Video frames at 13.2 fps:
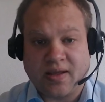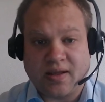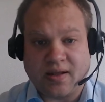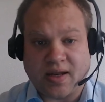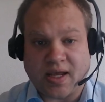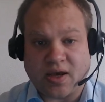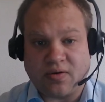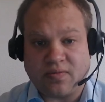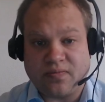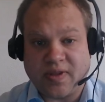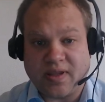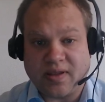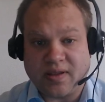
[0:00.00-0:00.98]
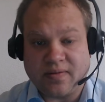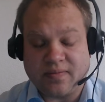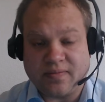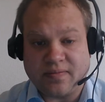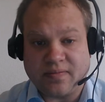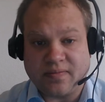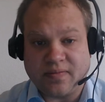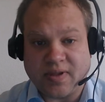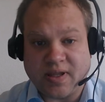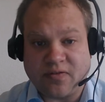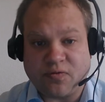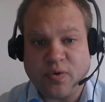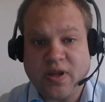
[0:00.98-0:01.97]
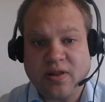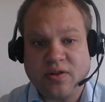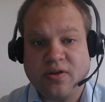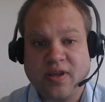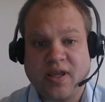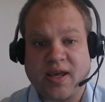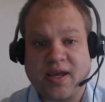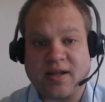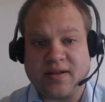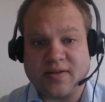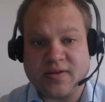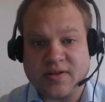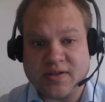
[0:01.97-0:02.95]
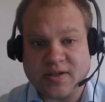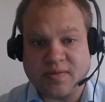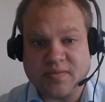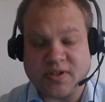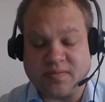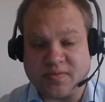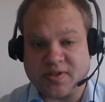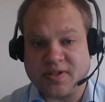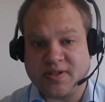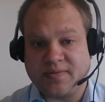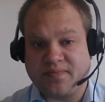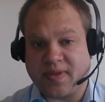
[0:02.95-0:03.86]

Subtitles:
Now, if we look at symptoms